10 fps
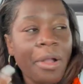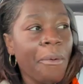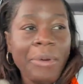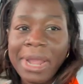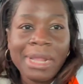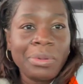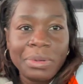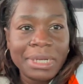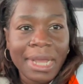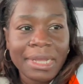we ain't
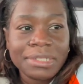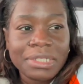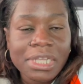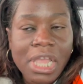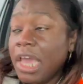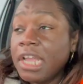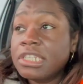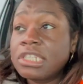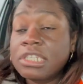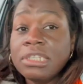doing that.
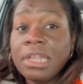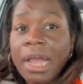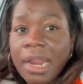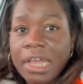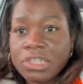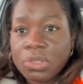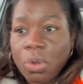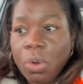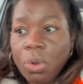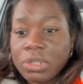It's not as
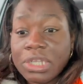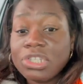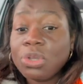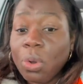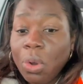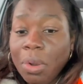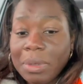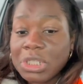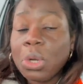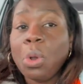cold. It's cold,
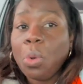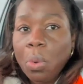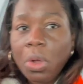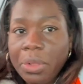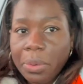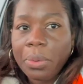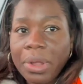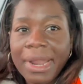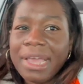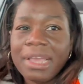but you know, cool,
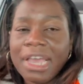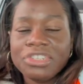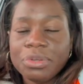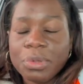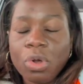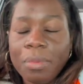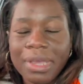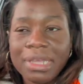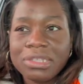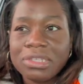cool, like extremely cold
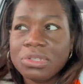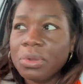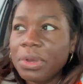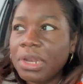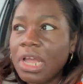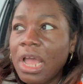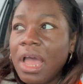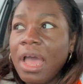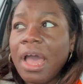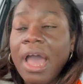because it's snowing.
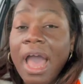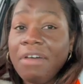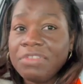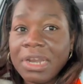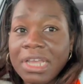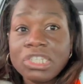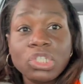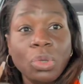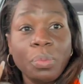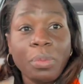After this,
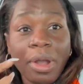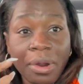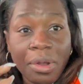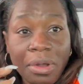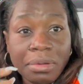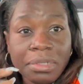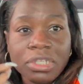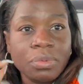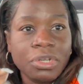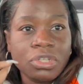tomorrow
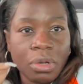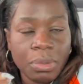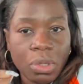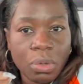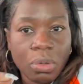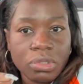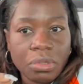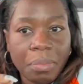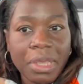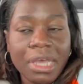is when it's going to be cold
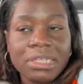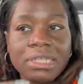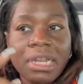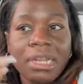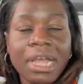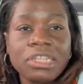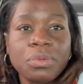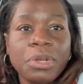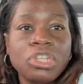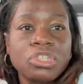because then that is
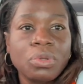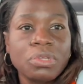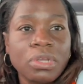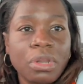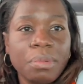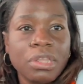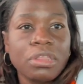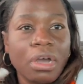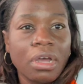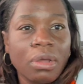when the snow is going to be
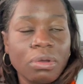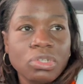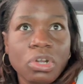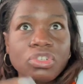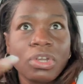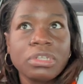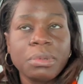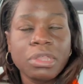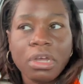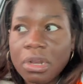thawed out or trying to
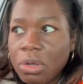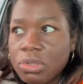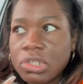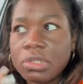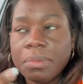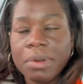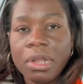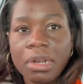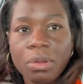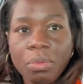be thawed out,
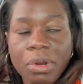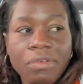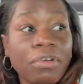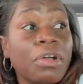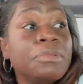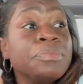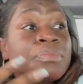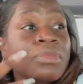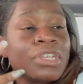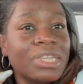depending on the whatever.
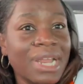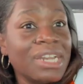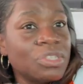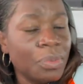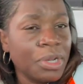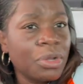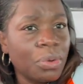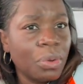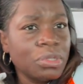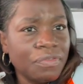So that is when the
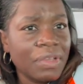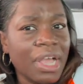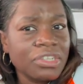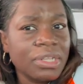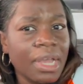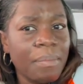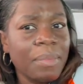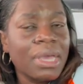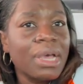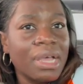cold effect actually happened
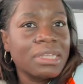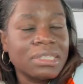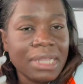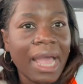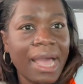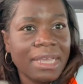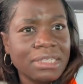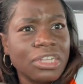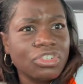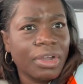because the
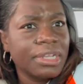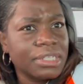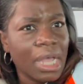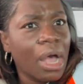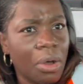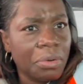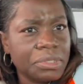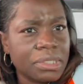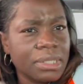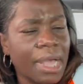ice out.
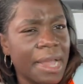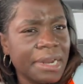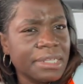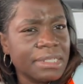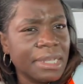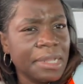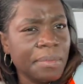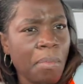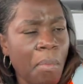thaws. You understand?